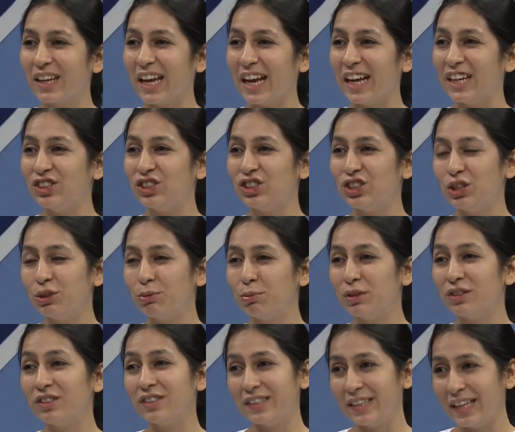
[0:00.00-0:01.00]
and she
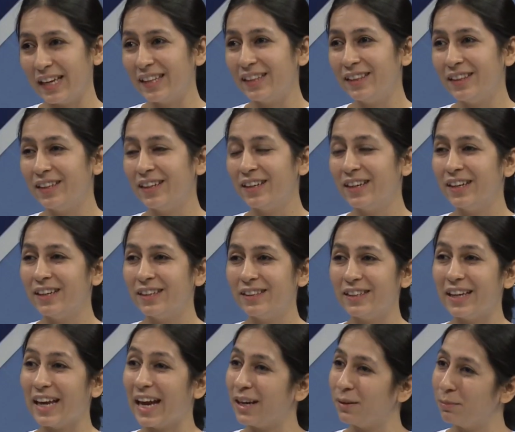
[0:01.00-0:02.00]
was then
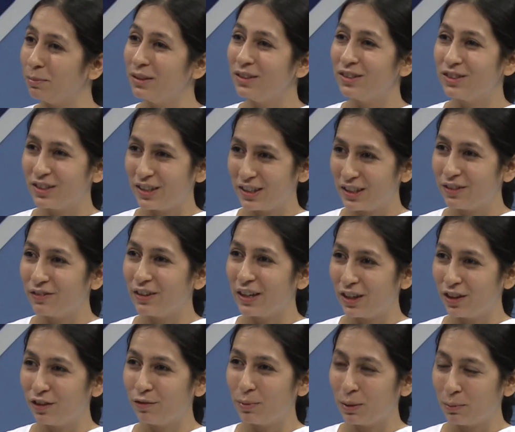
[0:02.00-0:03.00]
the administrative
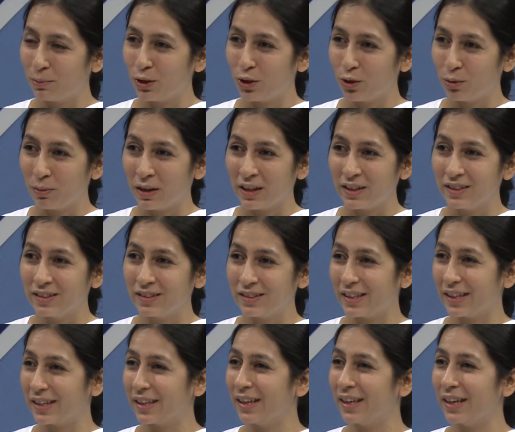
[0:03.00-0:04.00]
head of Brahma Kumaris,
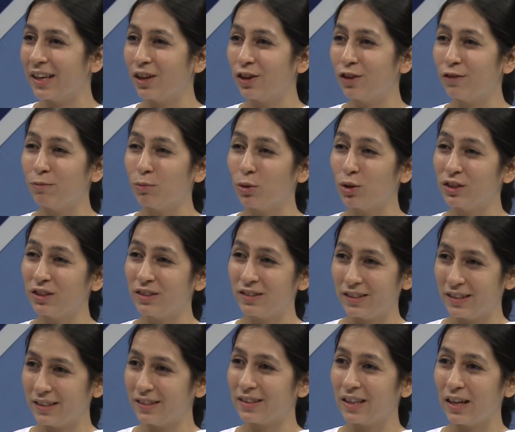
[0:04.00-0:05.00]
taking care of more than
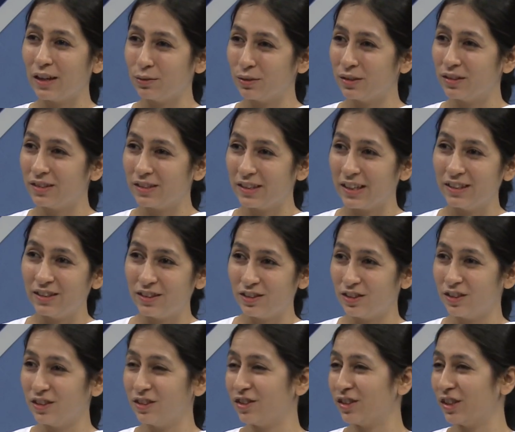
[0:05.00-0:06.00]
6,000
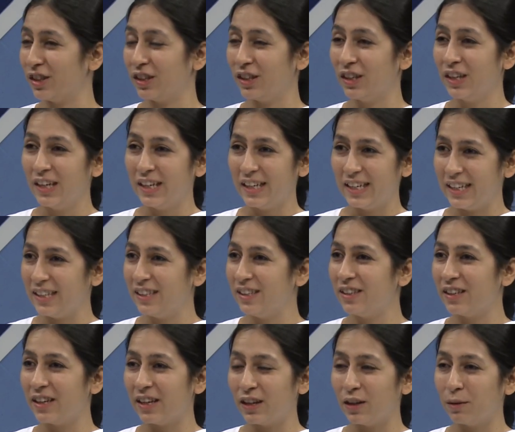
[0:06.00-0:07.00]
centers in
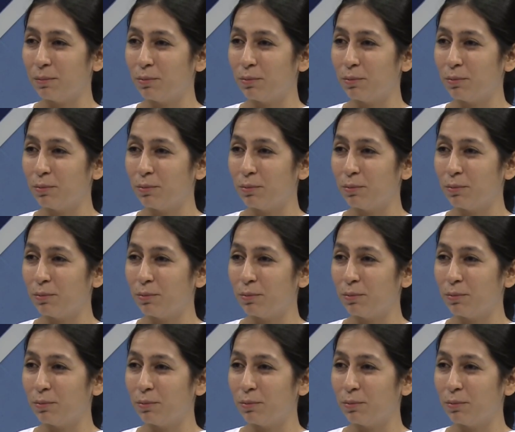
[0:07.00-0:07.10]
India and